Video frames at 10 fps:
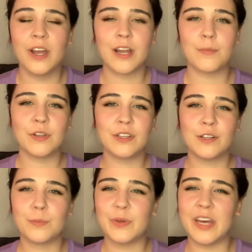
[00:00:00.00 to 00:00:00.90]
and I'm a
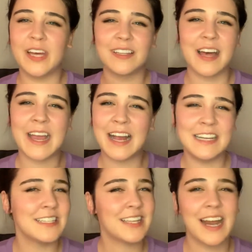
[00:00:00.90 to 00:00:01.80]
little bit like, I
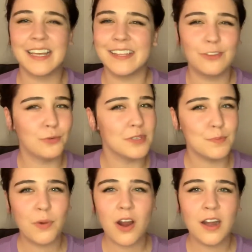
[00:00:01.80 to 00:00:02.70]
just gotta get through this
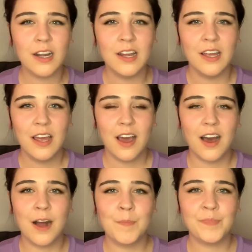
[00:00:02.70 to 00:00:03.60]
part.
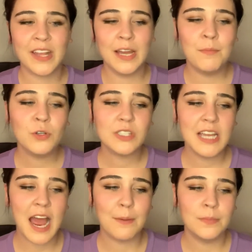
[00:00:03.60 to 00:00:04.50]
It
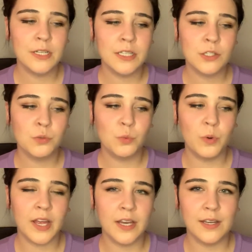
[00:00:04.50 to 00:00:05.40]
mostly happens
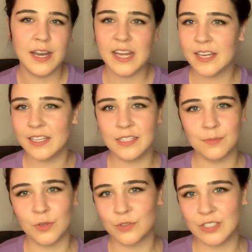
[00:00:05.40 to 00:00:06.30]
when Nick is
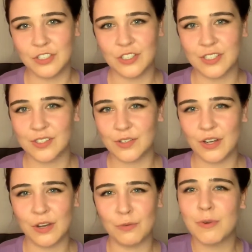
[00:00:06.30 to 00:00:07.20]
mostly just
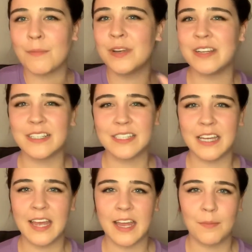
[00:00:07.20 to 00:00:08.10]

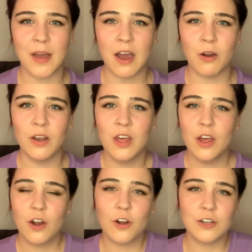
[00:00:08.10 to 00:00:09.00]
reminiscing about
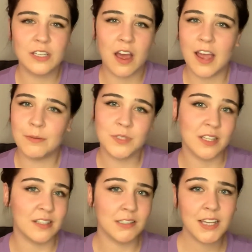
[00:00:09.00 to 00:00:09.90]
her times
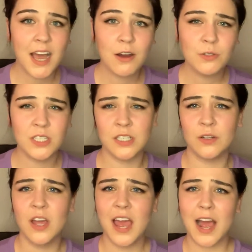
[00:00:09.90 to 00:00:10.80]
in this house
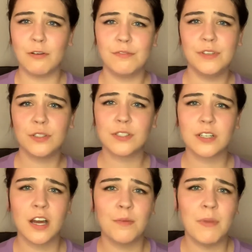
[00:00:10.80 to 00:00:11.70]
and how it feels
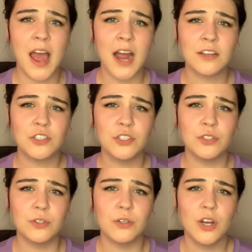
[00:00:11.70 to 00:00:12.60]
to come back
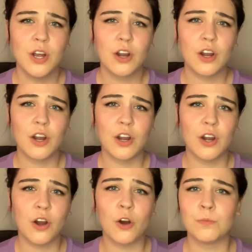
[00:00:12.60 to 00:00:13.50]
to
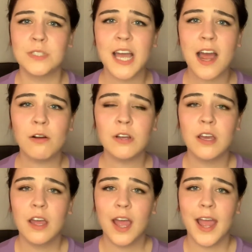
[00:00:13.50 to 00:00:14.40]
her hometown,
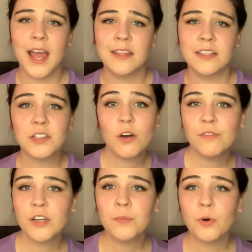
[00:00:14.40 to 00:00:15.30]
and that's all
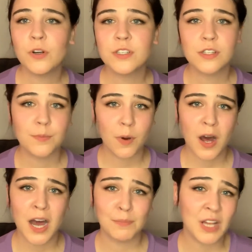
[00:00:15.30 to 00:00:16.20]
very important to the
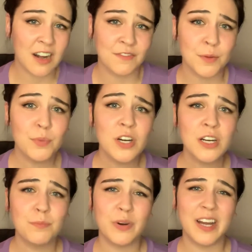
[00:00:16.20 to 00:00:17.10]
plot of the
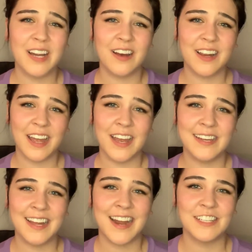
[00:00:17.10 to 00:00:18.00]
book, but again,
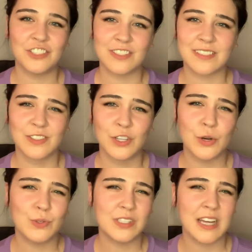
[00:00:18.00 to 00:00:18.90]
it kind of just
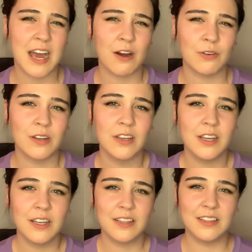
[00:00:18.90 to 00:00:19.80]
slows down
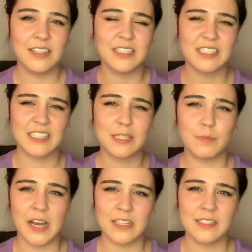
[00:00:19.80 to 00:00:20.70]
the
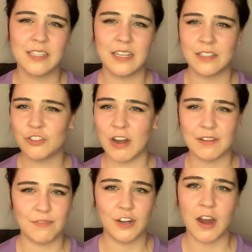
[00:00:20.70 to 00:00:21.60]
suspense and trying
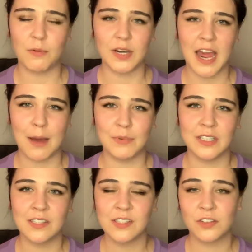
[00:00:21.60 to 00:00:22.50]
to figure out what
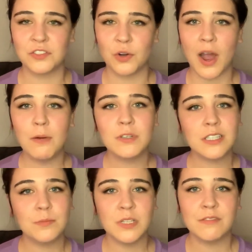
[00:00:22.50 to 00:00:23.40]
happens. So I
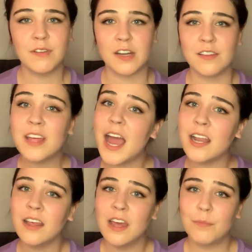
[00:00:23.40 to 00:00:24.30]
wasn't a big fan of
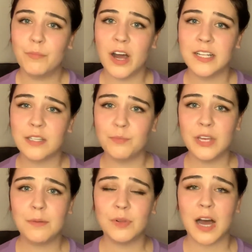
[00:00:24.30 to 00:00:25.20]
that, but the
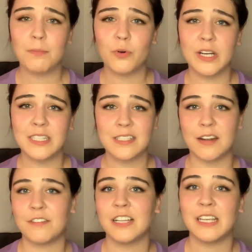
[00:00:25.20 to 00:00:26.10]
big plot points
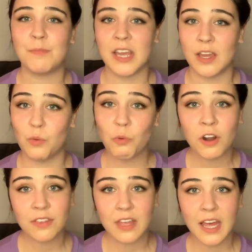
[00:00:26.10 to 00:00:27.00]
definitely make it
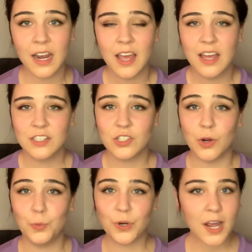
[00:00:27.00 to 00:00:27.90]
worth it.
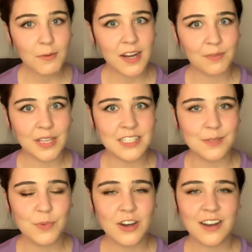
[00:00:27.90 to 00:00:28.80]
So would I recommend
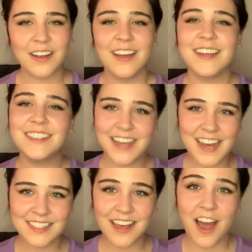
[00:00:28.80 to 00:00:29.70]
this book?
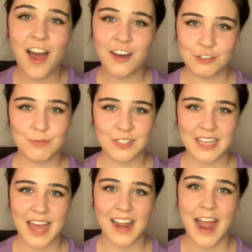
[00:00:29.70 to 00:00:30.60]
Yes,
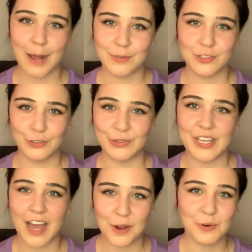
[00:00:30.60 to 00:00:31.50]
100%,
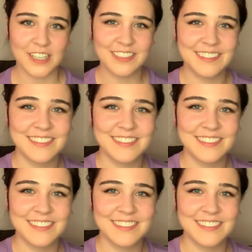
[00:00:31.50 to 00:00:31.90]
absolutely I would.